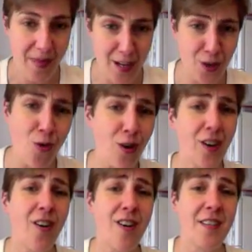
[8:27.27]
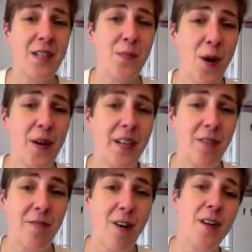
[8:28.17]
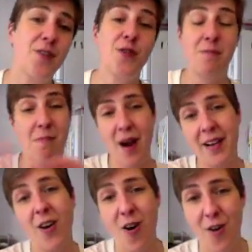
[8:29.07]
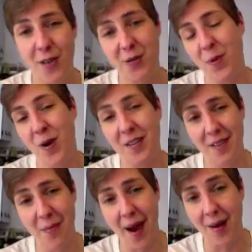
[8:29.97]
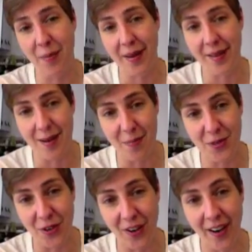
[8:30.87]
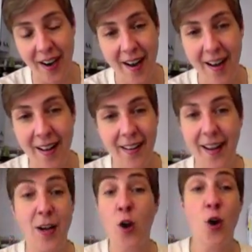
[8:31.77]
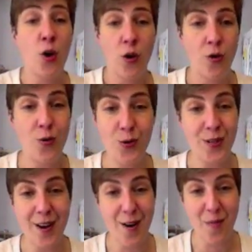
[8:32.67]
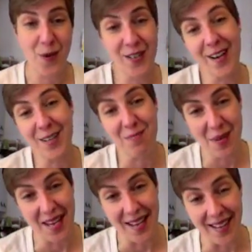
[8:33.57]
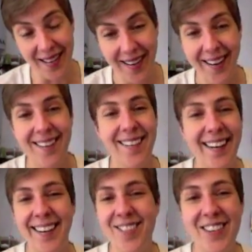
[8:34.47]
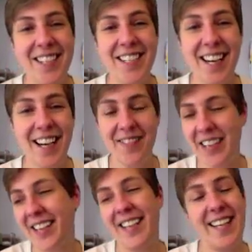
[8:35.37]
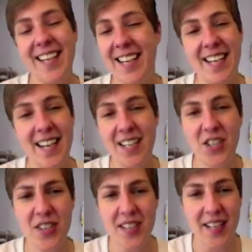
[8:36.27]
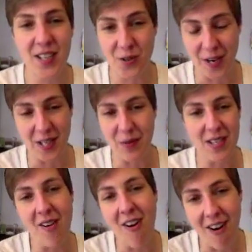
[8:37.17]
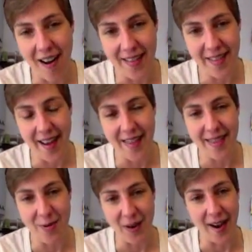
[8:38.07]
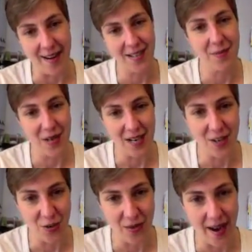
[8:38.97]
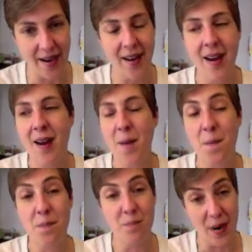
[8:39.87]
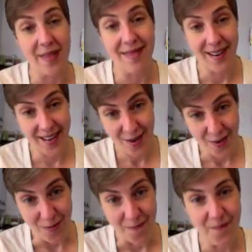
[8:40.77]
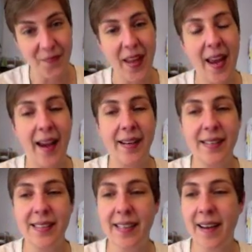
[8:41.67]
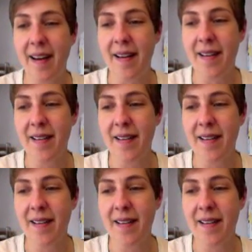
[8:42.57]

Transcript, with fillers: your car that's parked out front to my car that's parked in the back by the dumpster? Like, who's there to protect me? right? Which I mean, like it, it just it strikes me as odd that they would ask me to do that, but they do, and uh,